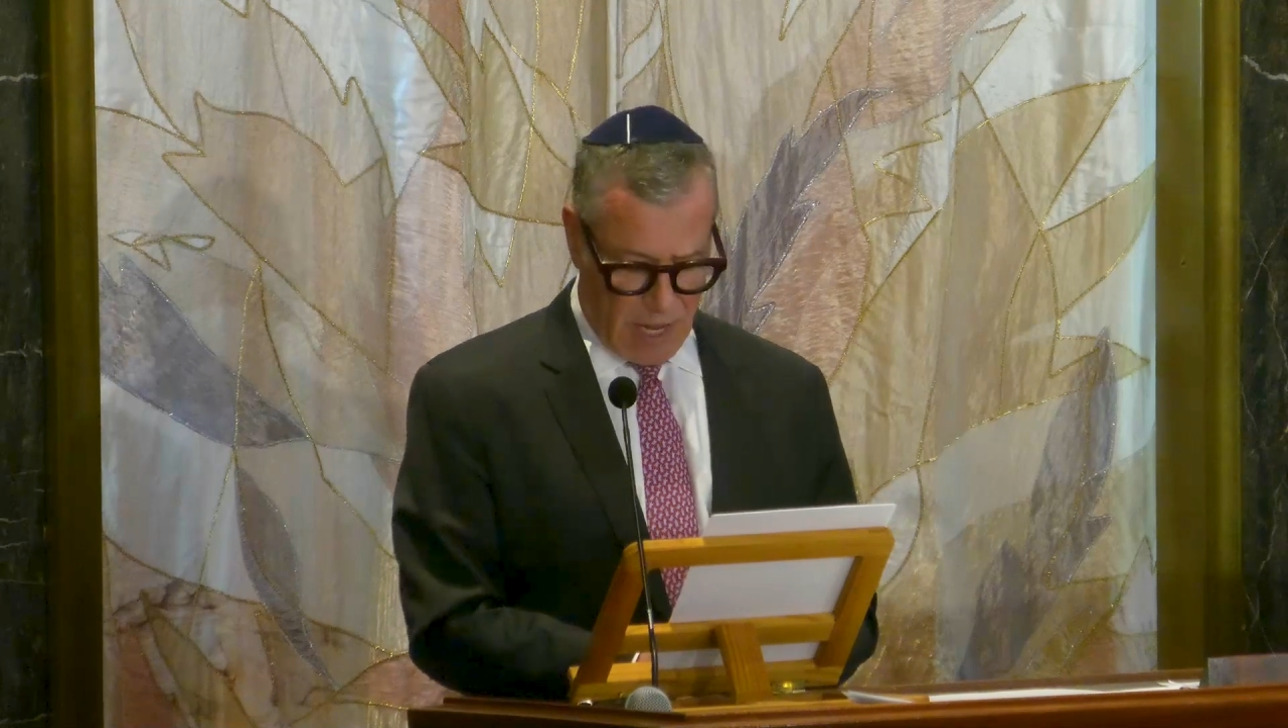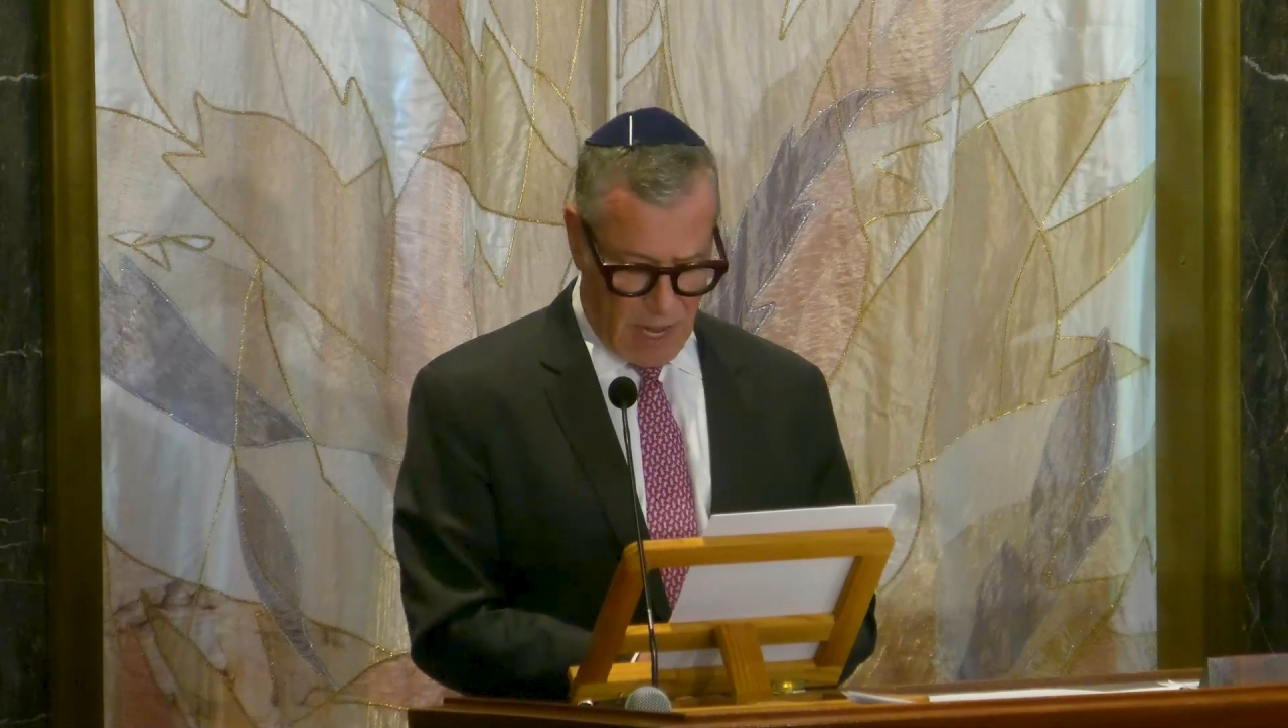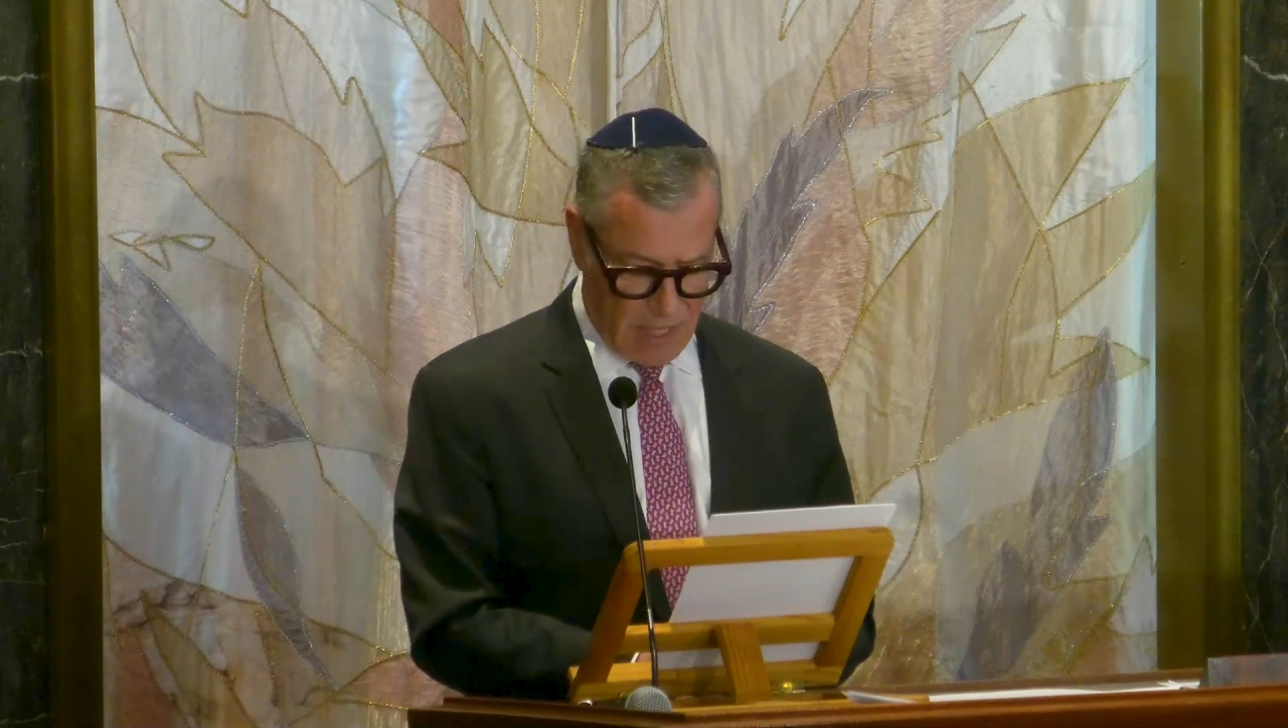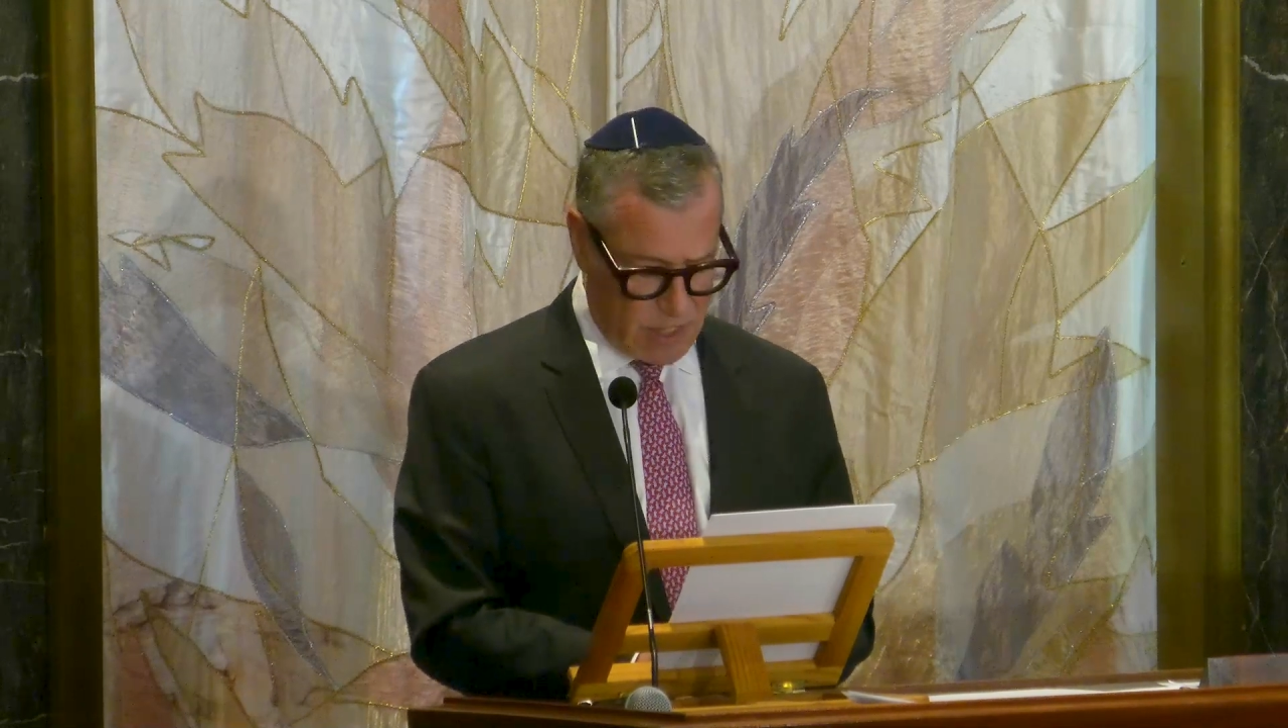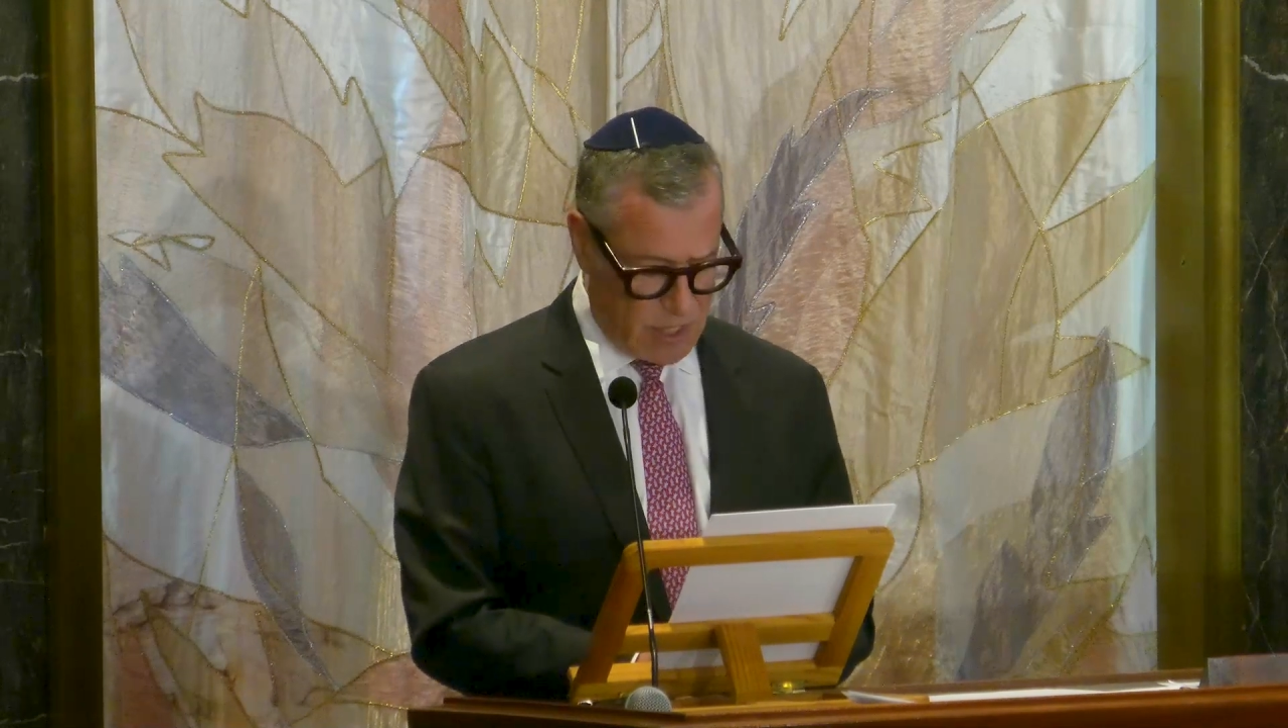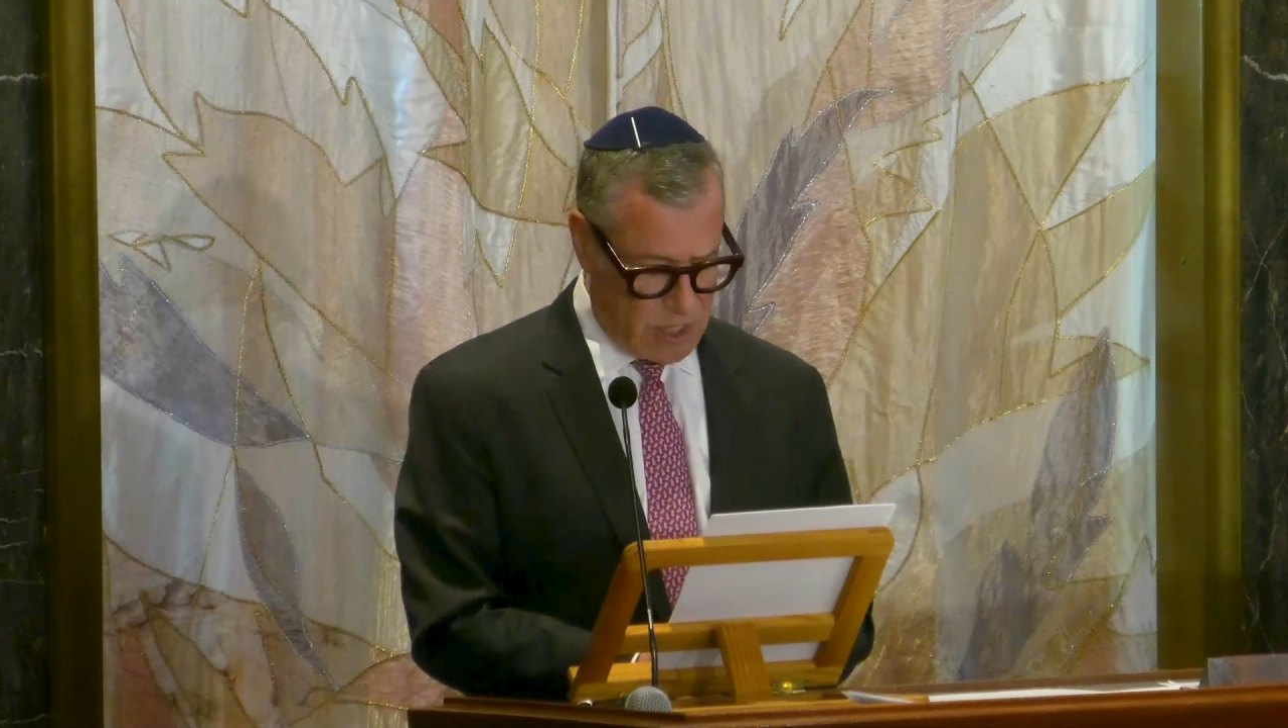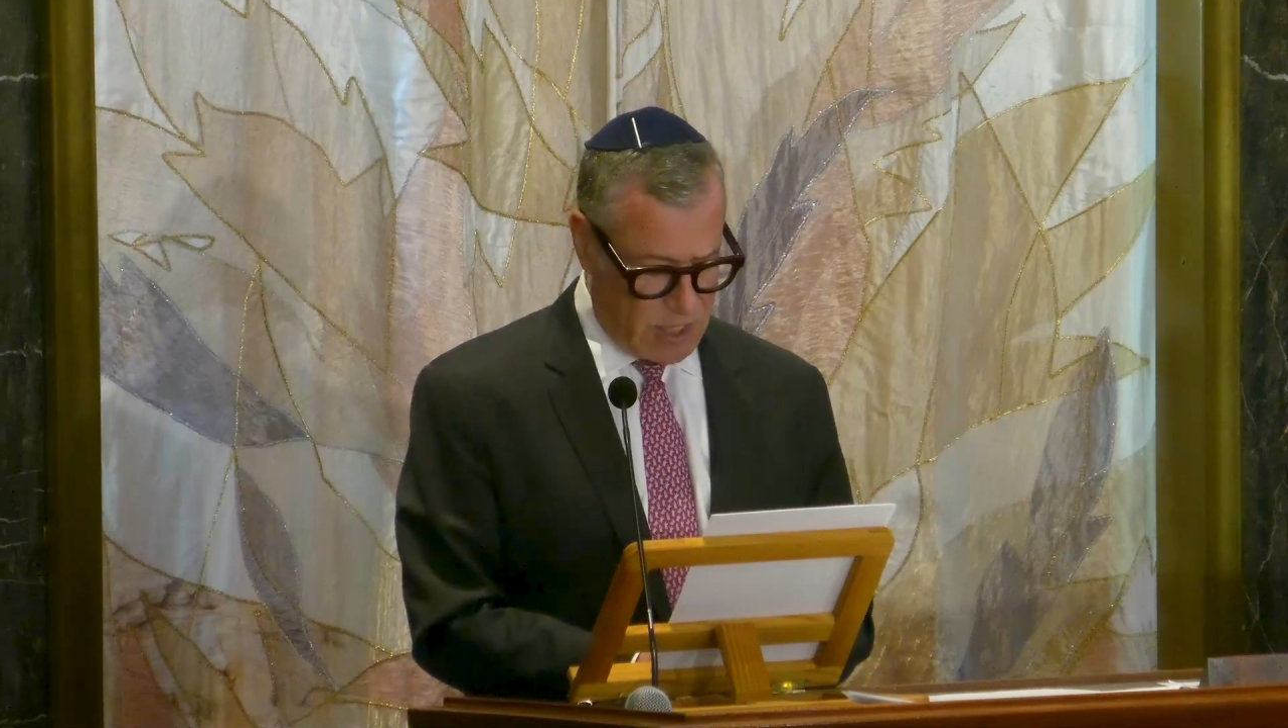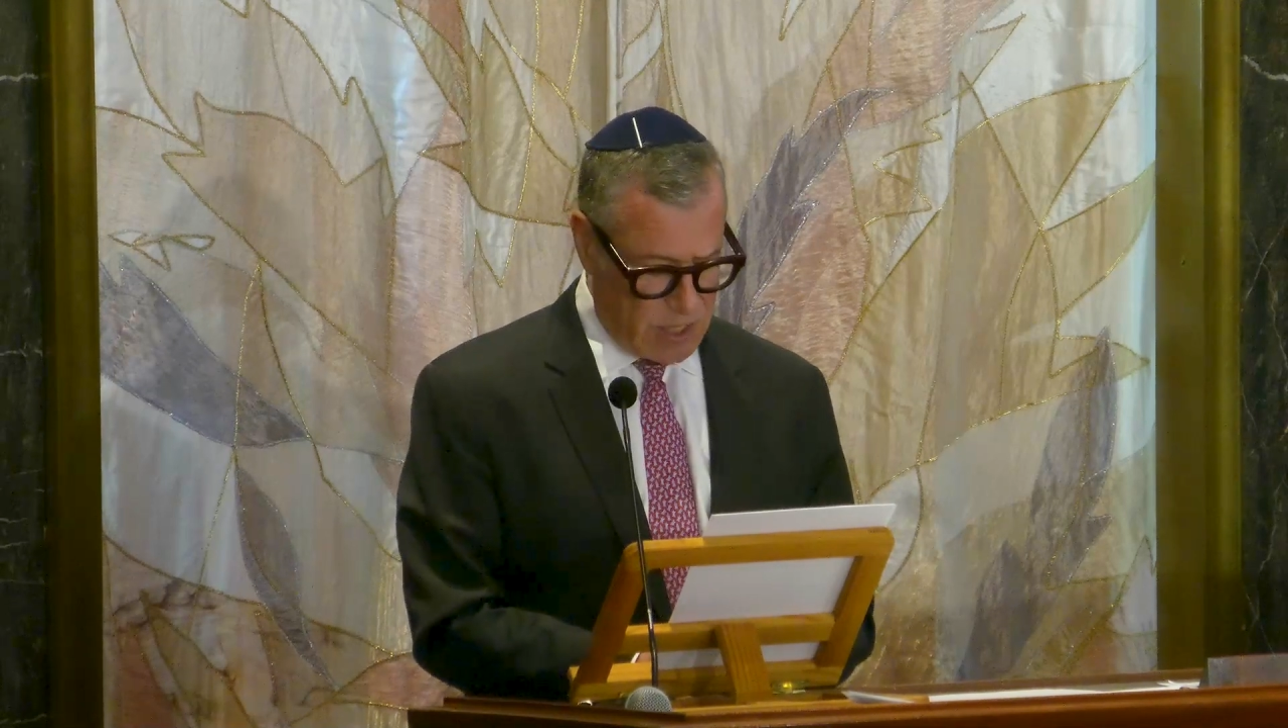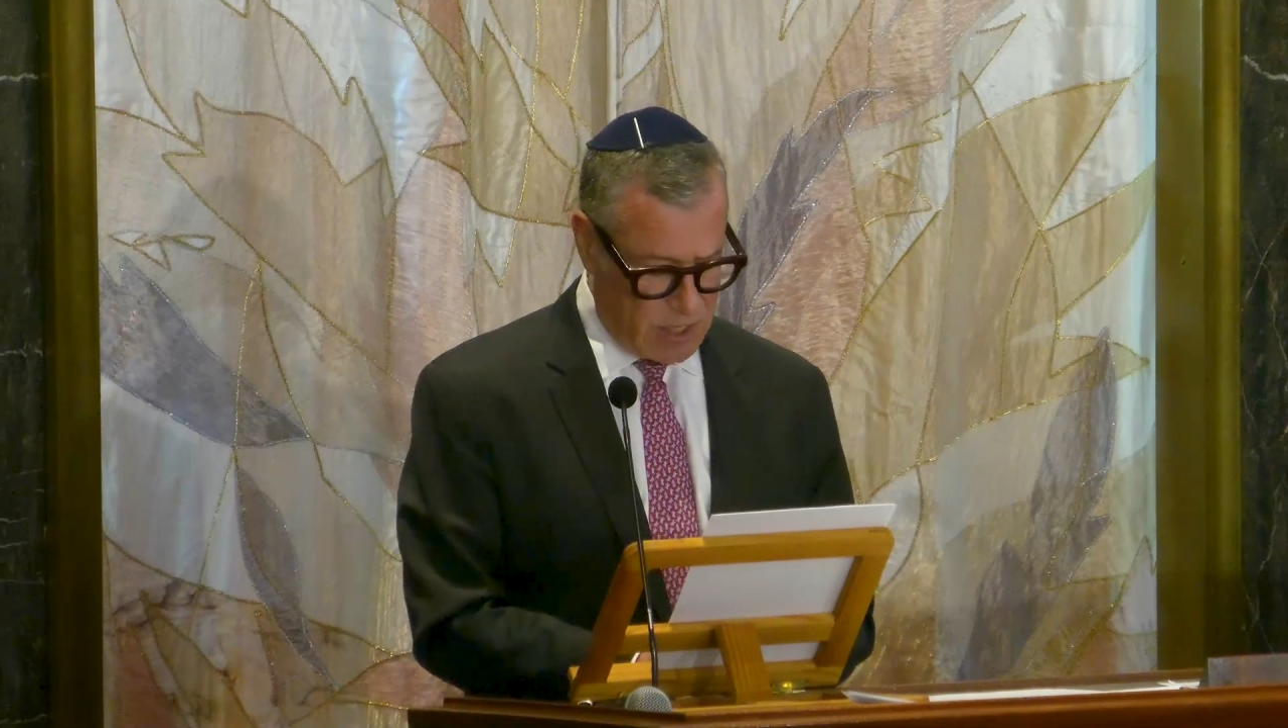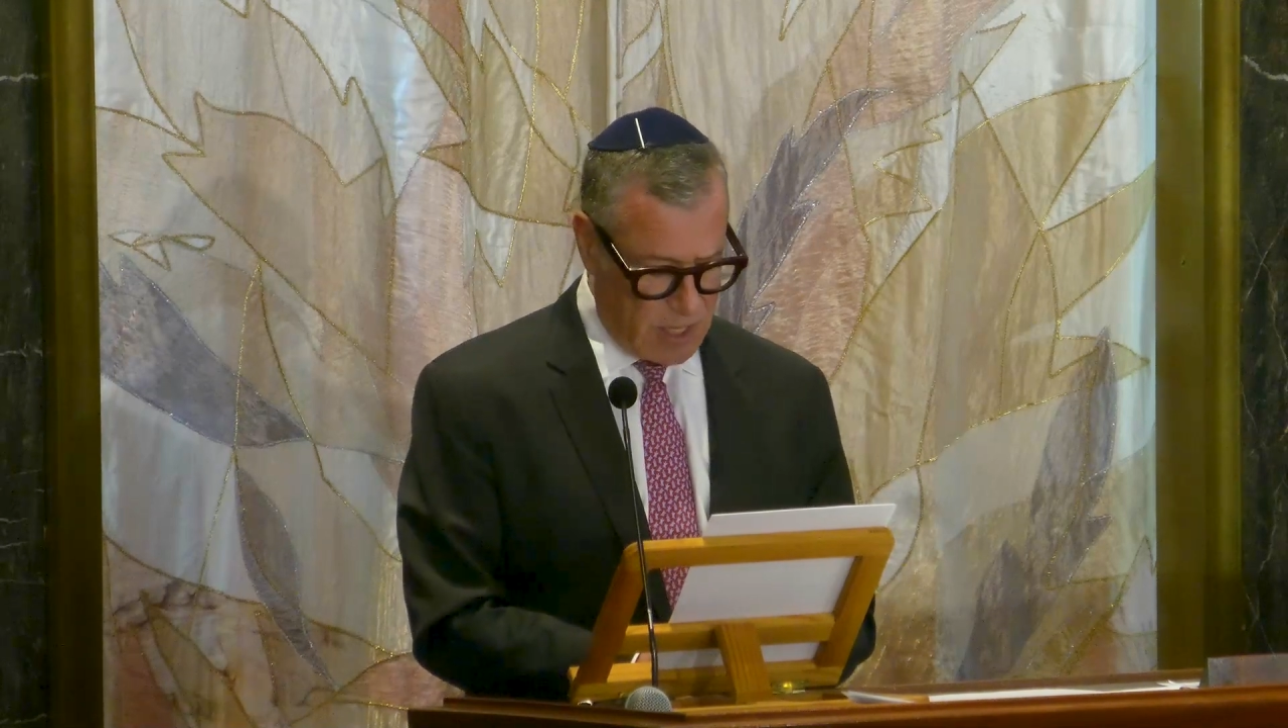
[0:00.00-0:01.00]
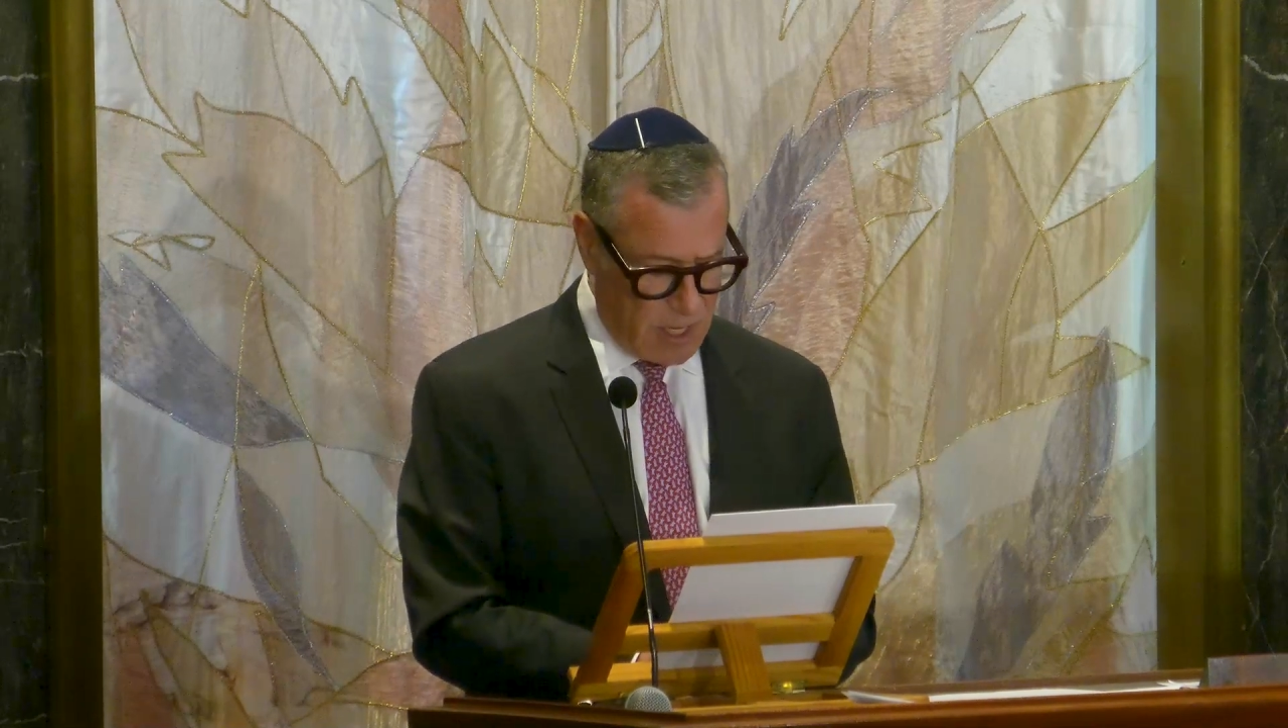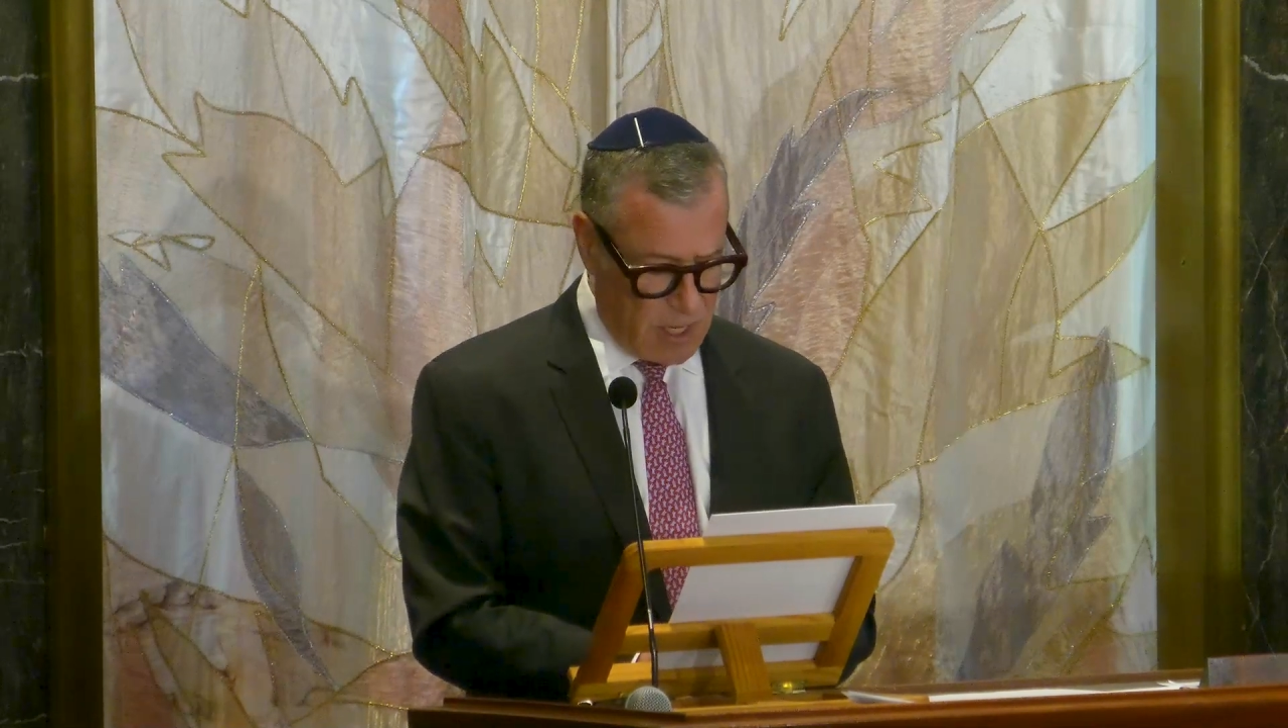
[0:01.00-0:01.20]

hostages,